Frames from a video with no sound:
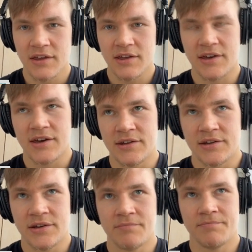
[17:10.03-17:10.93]
And
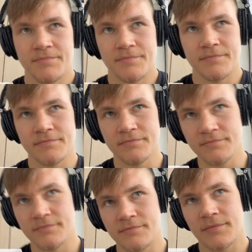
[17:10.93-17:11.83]

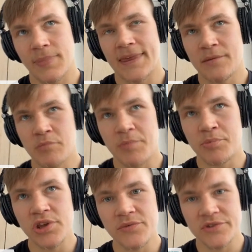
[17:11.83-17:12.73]
in my
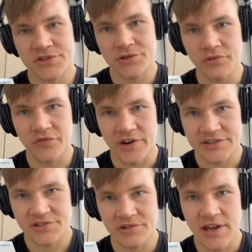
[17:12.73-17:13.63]
previous two
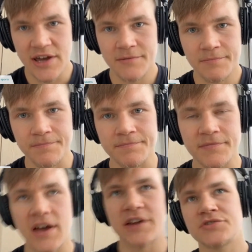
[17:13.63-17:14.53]
fights to that,
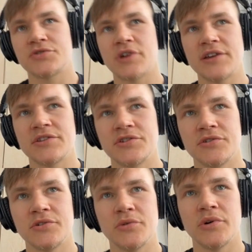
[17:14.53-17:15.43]
I tried
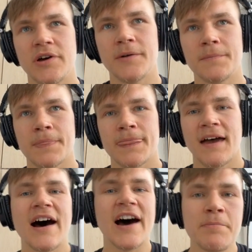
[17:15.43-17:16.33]
to
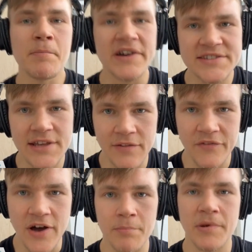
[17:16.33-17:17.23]
hype myself
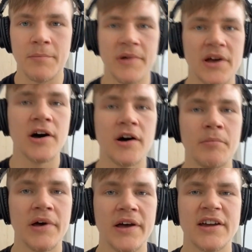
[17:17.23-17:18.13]
up and
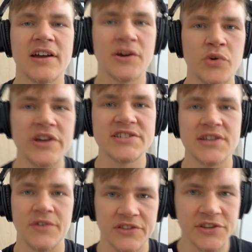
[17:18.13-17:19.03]
become aggressive
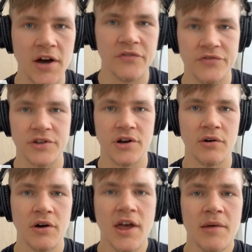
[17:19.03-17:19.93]
and tough, you
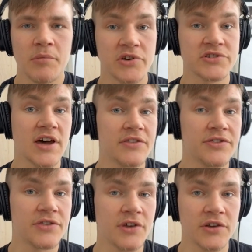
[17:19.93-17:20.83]
know, because I
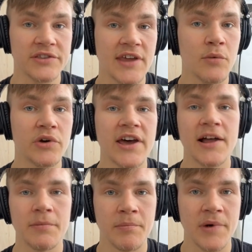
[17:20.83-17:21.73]
thought that would
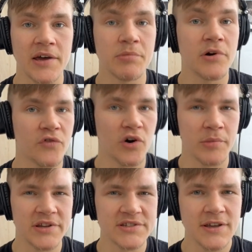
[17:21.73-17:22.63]
help my
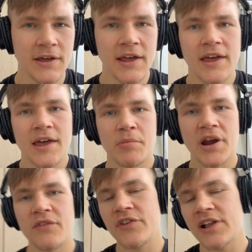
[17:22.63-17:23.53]
performance.
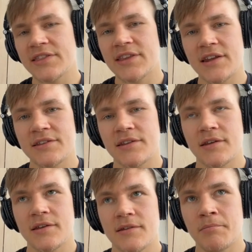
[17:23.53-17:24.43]
But I felt that
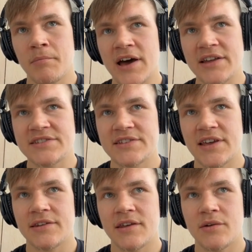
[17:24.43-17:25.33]

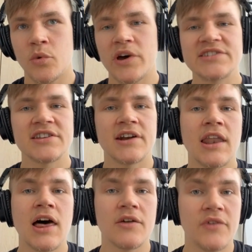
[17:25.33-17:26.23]
mindset wasted a
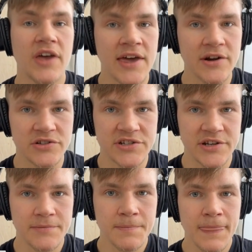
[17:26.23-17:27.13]
lot of
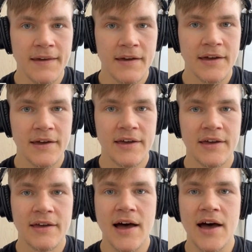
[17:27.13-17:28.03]
energy.
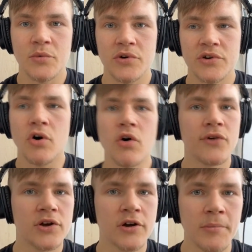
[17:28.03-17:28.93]
I would
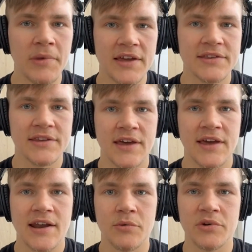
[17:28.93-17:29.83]
overcommit
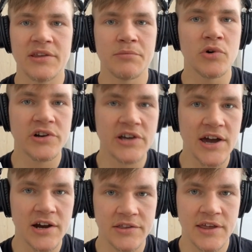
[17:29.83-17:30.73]
and I would get more
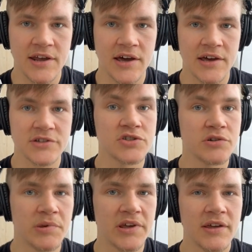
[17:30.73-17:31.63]
tired than I
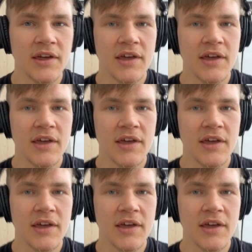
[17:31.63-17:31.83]
should be.